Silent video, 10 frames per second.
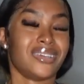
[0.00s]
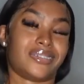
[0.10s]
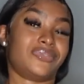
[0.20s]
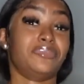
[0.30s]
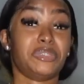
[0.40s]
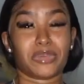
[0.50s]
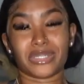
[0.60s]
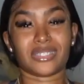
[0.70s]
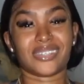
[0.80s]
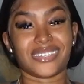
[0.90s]
for me
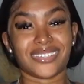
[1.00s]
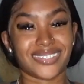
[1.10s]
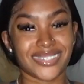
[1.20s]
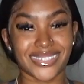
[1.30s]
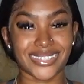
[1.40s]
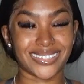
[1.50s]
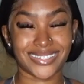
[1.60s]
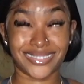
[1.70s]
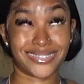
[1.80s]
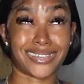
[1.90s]
personally, it's just
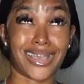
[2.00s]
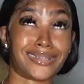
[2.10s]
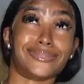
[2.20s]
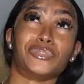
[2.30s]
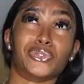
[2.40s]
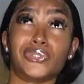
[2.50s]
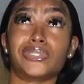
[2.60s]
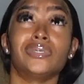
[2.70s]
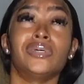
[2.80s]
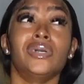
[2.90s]
not the
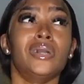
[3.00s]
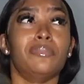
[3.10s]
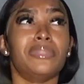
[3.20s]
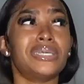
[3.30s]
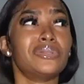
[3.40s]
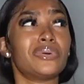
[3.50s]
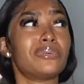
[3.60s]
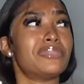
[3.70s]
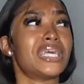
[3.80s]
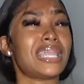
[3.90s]
most. Man, I
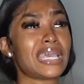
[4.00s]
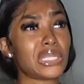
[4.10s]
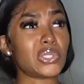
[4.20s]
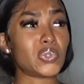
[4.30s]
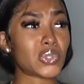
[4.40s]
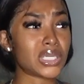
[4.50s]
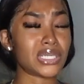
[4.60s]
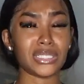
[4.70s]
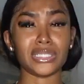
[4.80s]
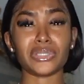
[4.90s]
don't, I don't like the look.
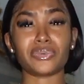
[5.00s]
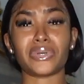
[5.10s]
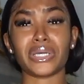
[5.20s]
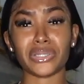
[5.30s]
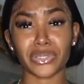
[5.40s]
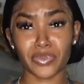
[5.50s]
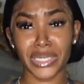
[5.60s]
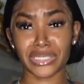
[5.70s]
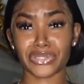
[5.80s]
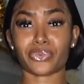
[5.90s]
You don't want nothing when
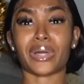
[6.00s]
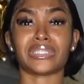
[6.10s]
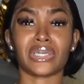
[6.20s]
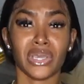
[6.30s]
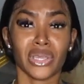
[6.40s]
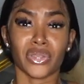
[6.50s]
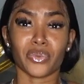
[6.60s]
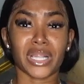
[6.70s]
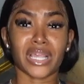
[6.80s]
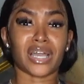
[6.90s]
you squat. The
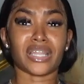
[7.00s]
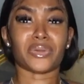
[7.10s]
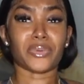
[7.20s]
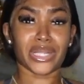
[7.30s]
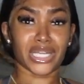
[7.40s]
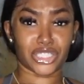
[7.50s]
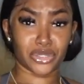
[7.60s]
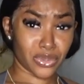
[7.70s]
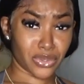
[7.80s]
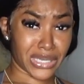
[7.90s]
way your underwear
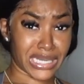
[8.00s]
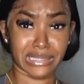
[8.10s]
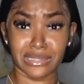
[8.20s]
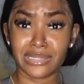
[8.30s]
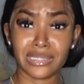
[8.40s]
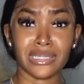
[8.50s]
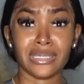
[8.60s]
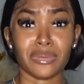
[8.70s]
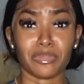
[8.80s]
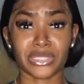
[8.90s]
show and
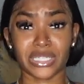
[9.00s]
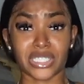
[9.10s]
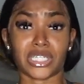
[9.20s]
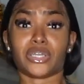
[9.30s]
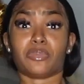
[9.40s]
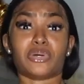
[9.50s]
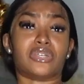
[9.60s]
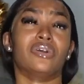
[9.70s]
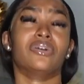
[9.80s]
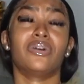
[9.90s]
potentially go
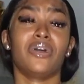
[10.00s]
bust,